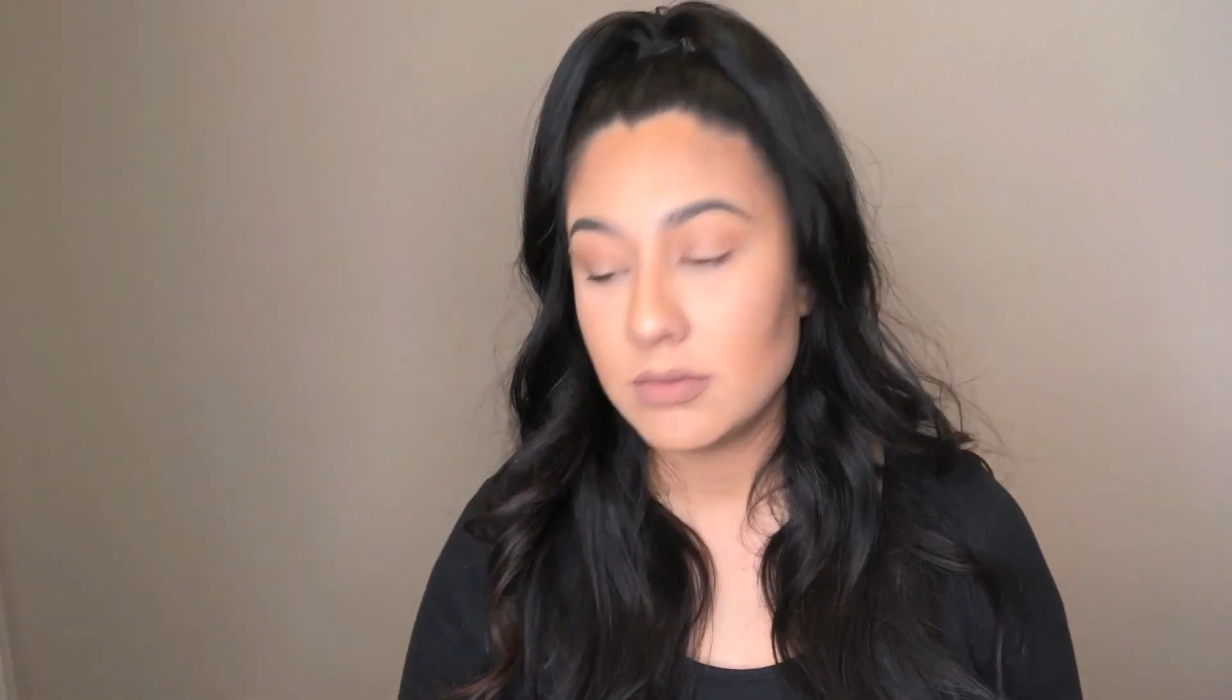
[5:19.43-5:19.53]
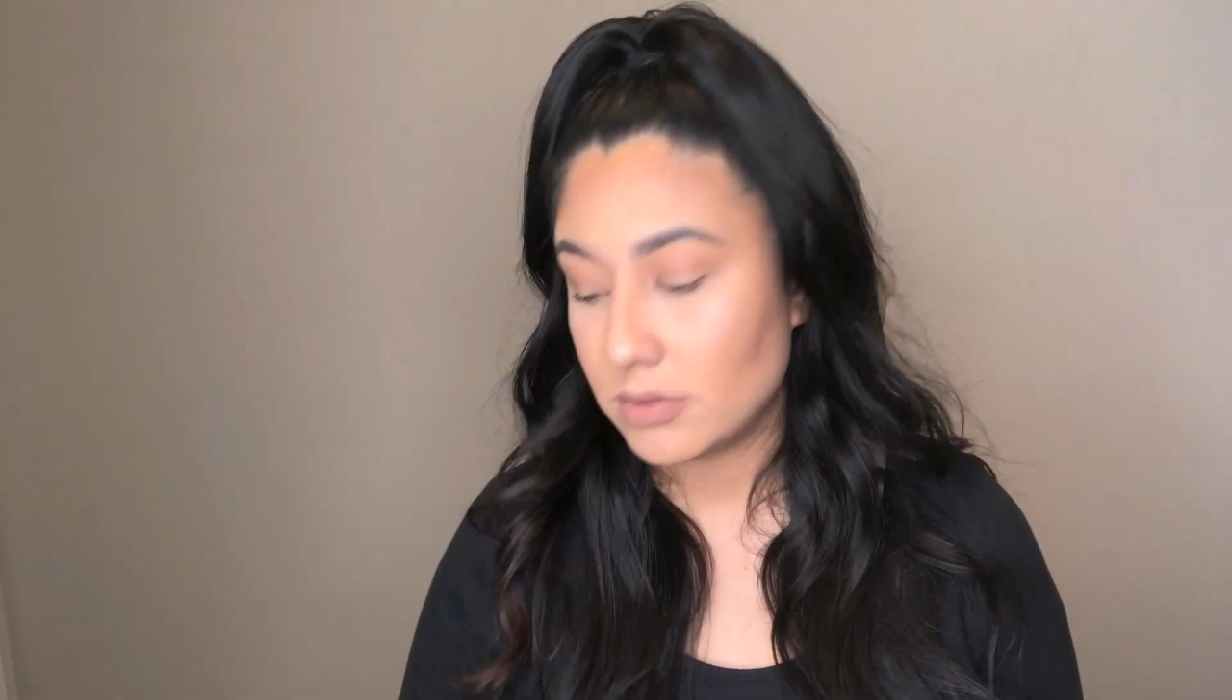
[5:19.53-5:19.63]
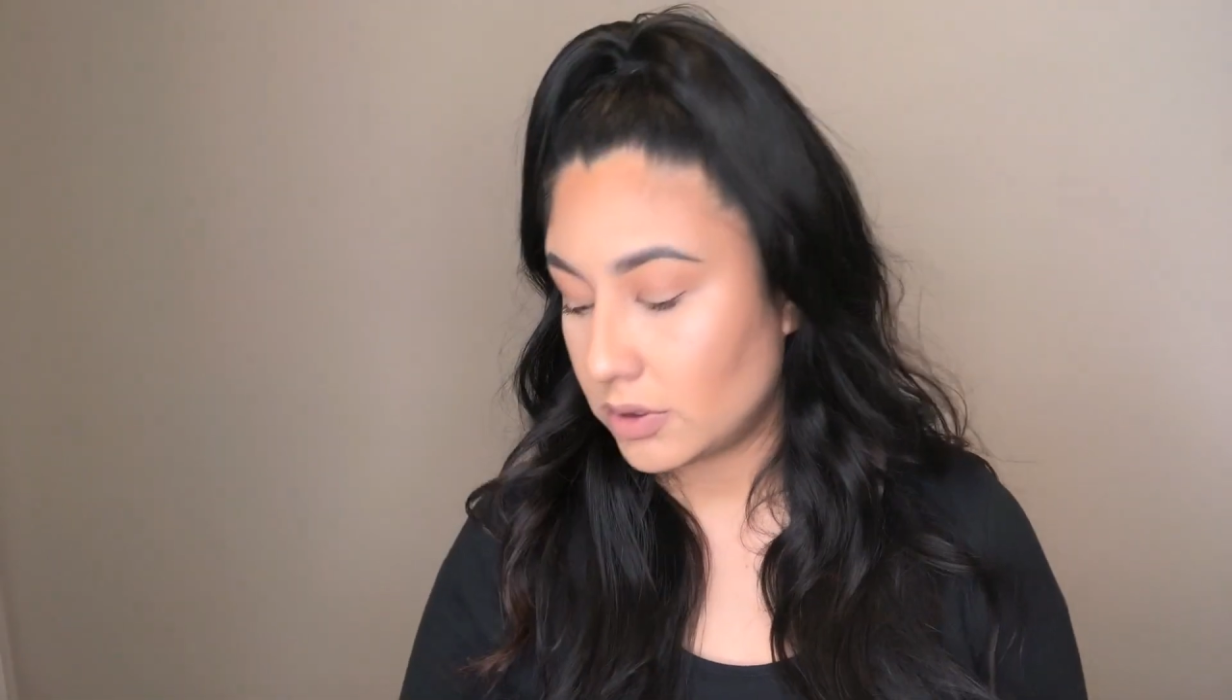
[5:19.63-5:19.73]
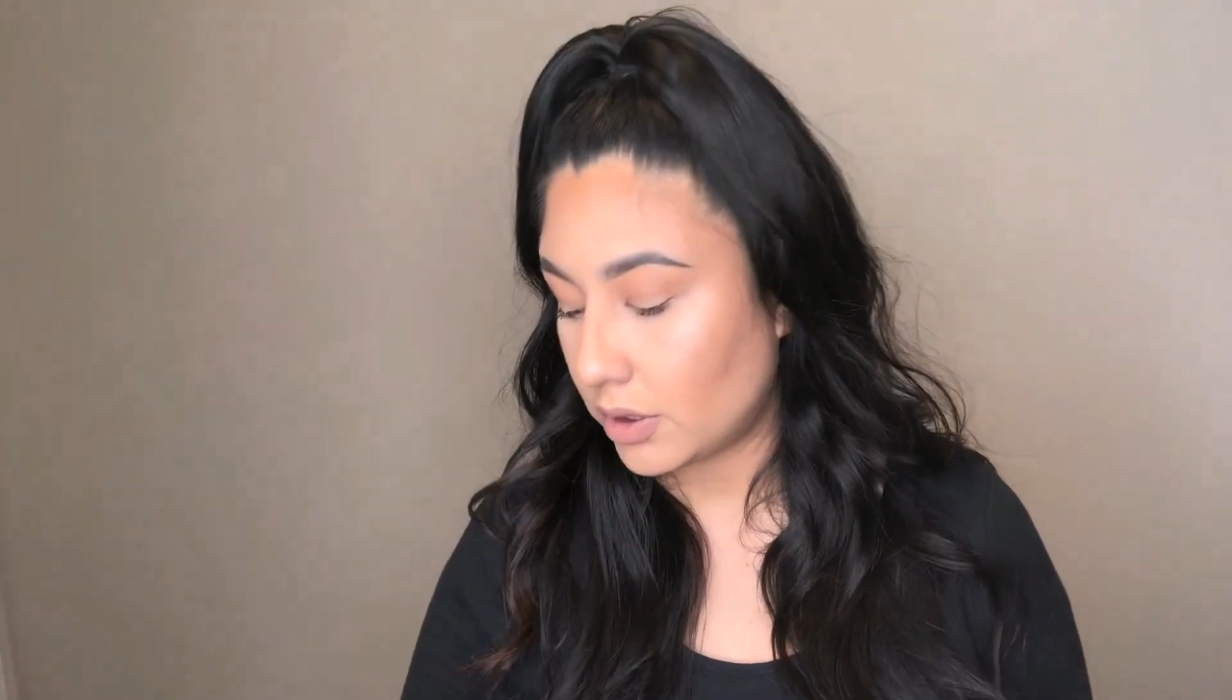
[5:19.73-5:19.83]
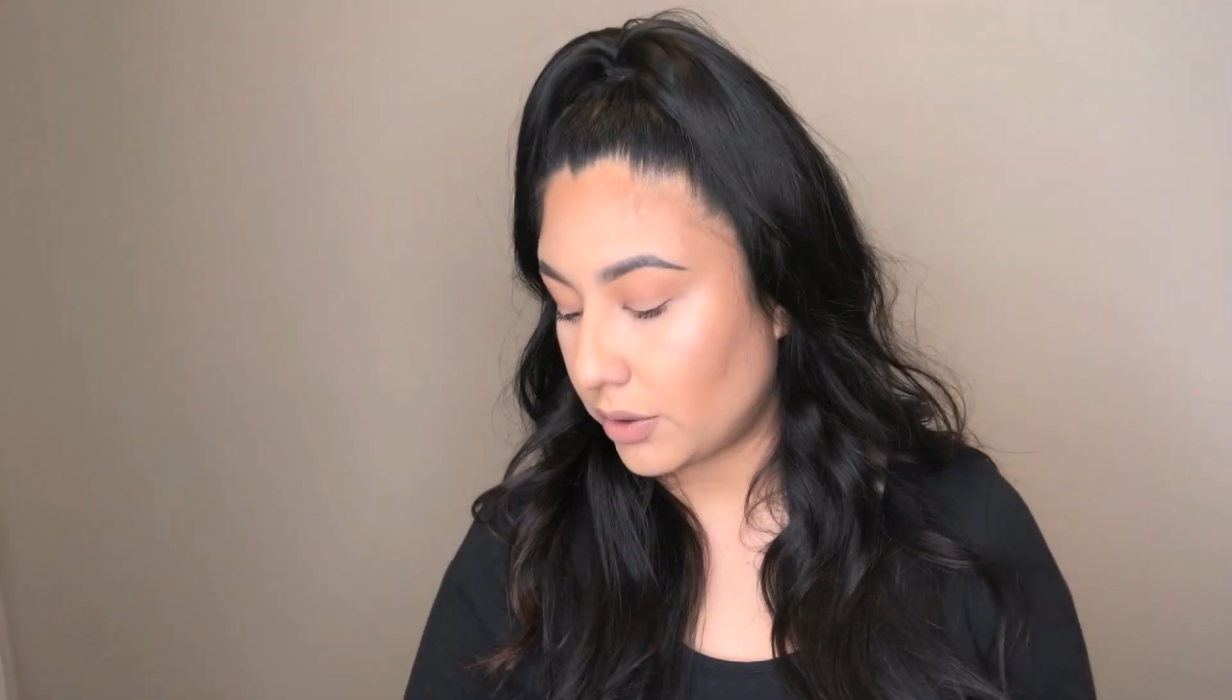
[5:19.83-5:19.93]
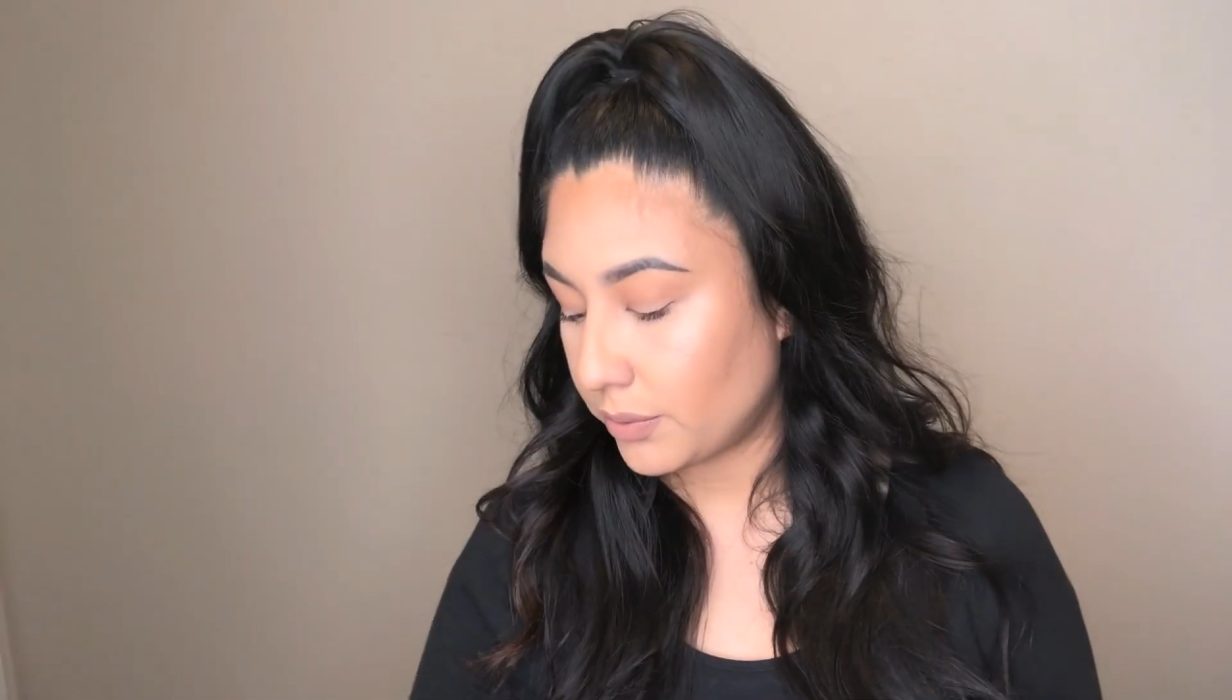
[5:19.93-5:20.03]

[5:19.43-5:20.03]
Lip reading: So